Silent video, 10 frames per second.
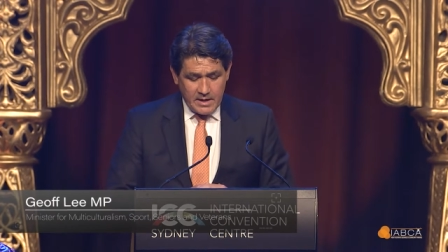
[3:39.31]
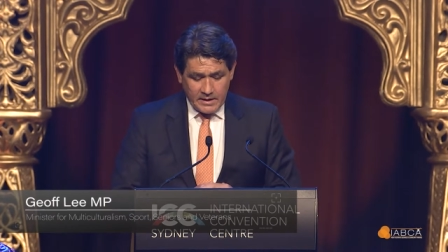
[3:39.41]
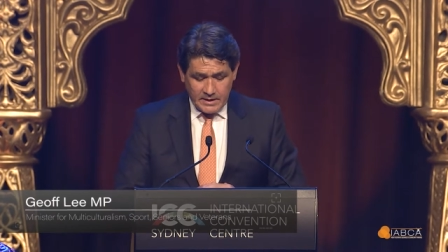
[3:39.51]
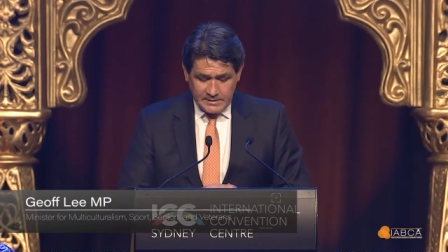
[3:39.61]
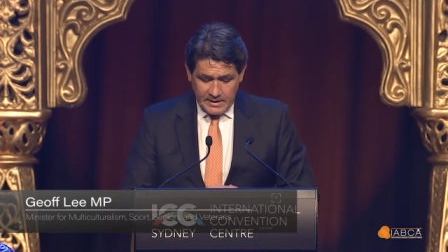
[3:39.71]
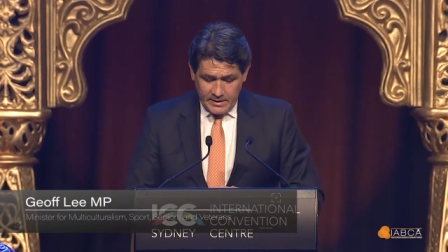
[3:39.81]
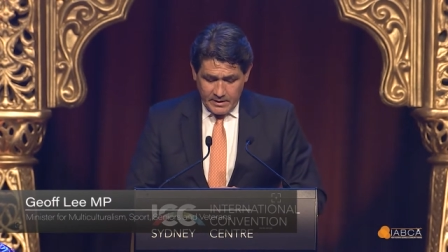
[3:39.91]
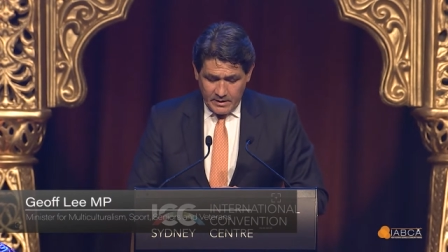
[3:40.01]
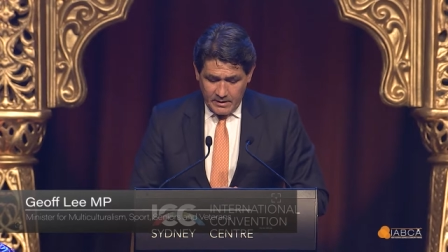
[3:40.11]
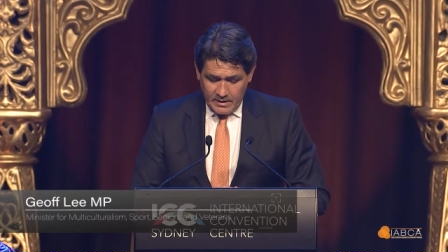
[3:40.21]
Can I say,
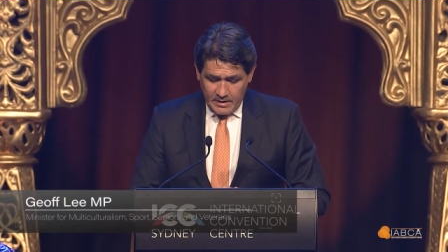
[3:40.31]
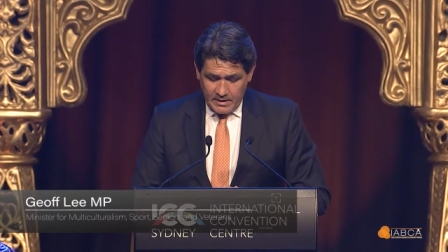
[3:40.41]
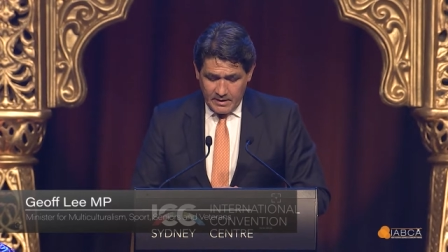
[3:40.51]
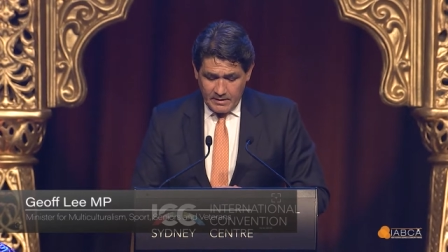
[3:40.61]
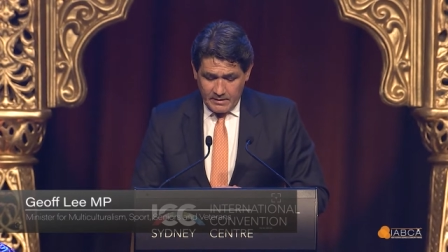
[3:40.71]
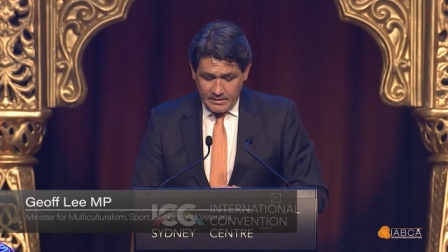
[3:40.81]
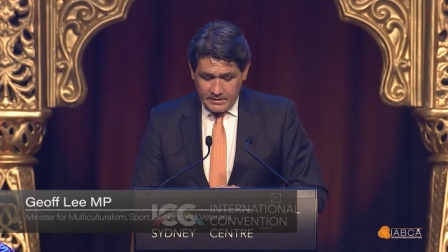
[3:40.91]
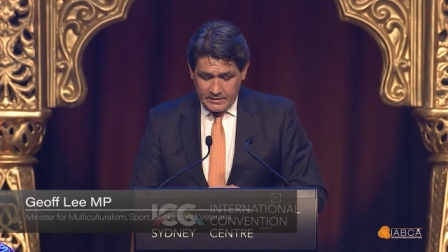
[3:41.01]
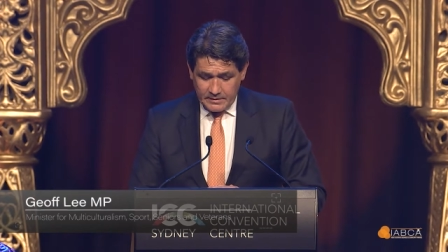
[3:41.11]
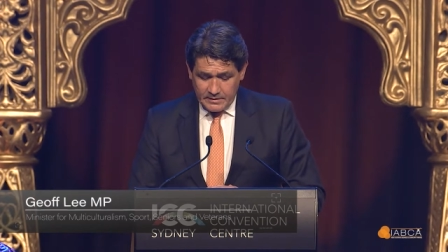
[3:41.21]
uh,
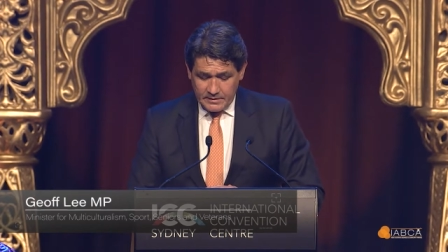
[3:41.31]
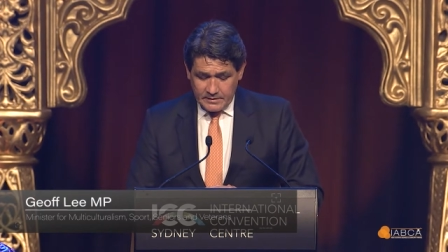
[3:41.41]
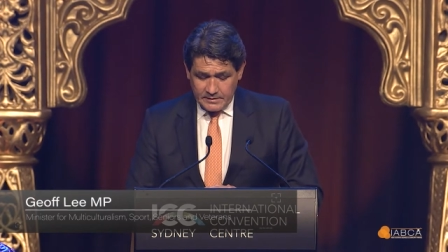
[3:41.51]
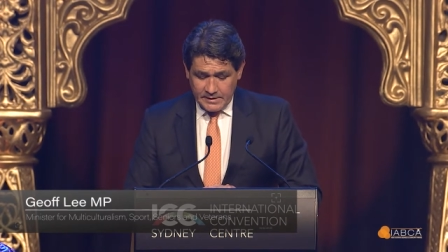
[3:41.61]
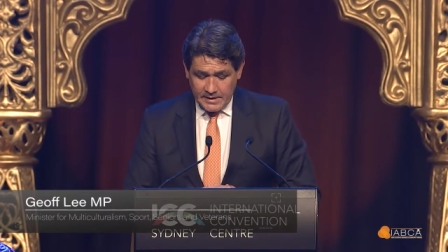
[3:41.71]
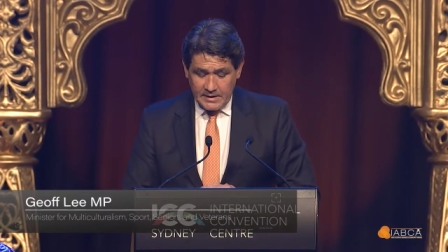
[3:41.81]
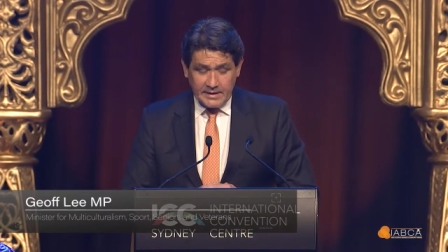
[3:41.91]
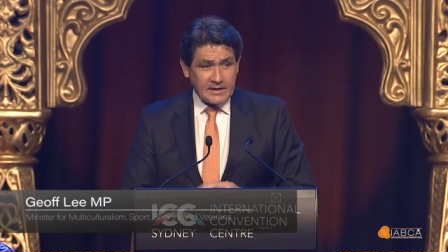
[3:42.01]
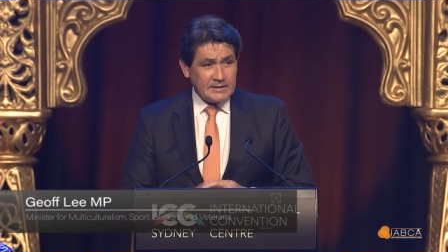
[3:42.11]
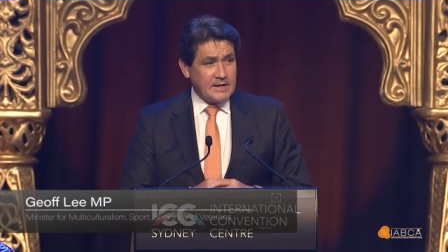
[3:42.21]
secondly,
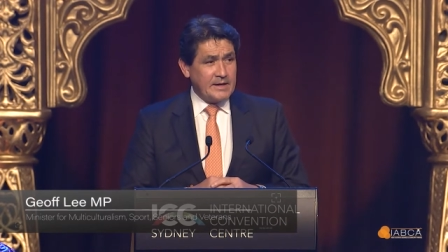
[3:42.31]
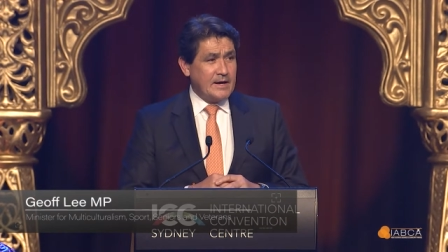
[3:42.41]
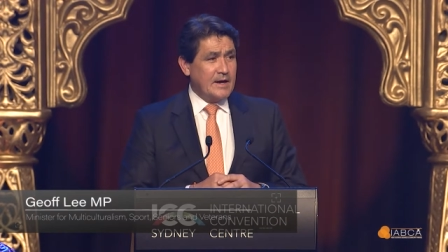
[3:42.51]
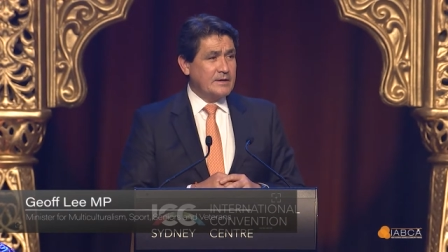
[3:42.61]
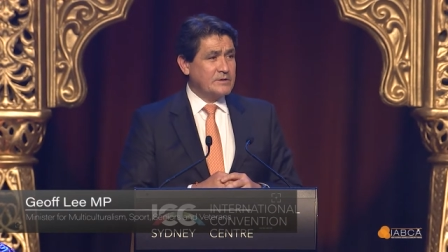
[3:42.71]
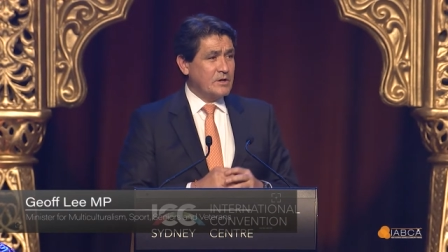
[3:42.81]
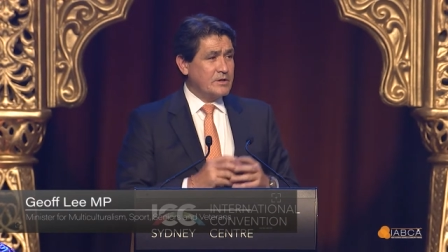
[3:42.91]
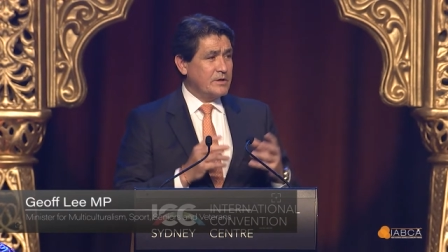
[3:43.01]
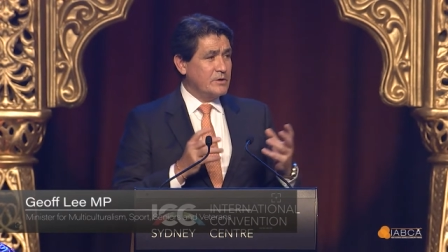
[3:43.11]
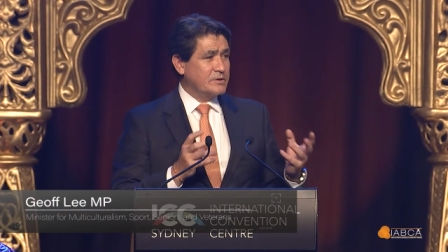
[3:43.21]
can I say, uh,
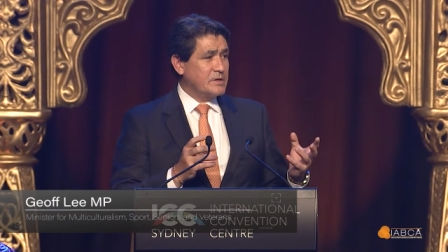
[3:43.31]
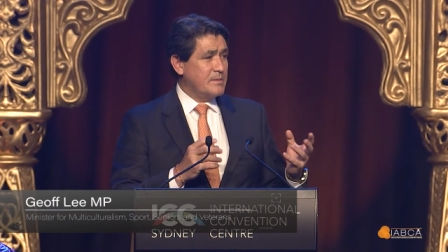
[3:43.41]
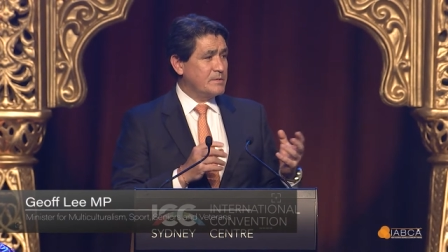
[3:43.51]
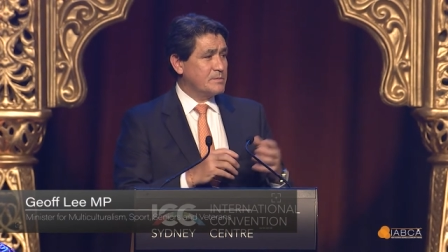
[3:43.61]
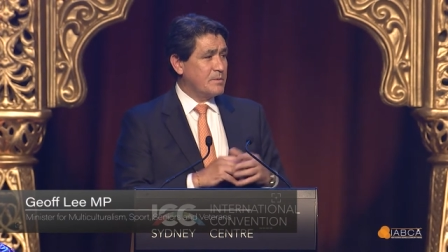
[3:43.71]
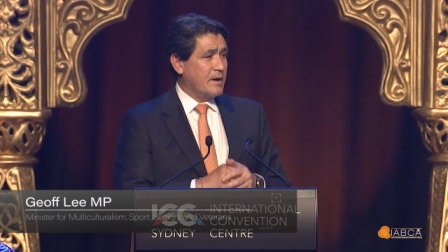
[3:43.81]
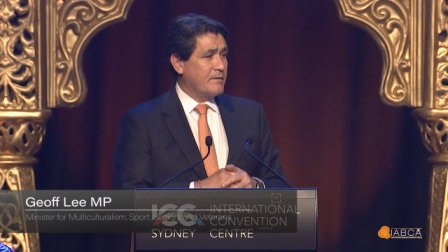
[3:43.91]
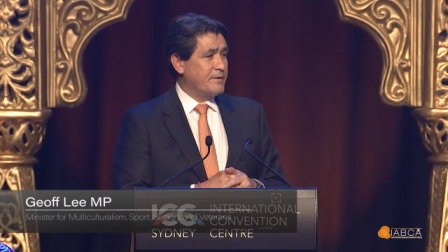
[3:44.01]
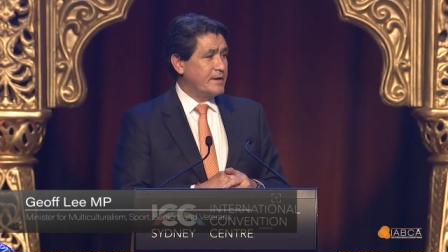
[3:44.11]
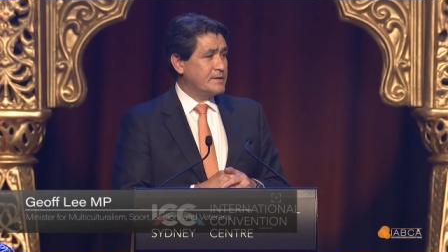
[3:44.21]
Sonia, your team is uh,
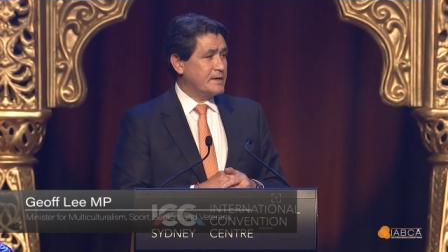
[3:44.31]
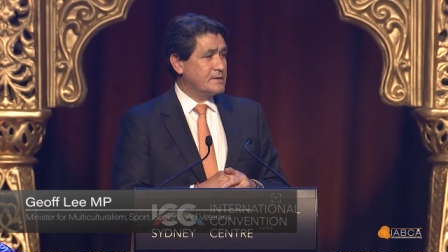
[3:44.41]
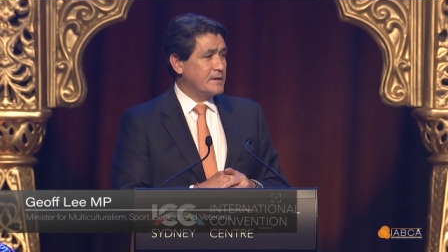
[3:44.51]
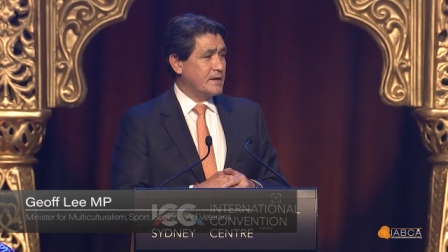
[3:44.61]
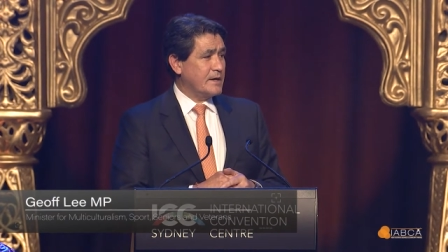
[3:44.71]
fantastic.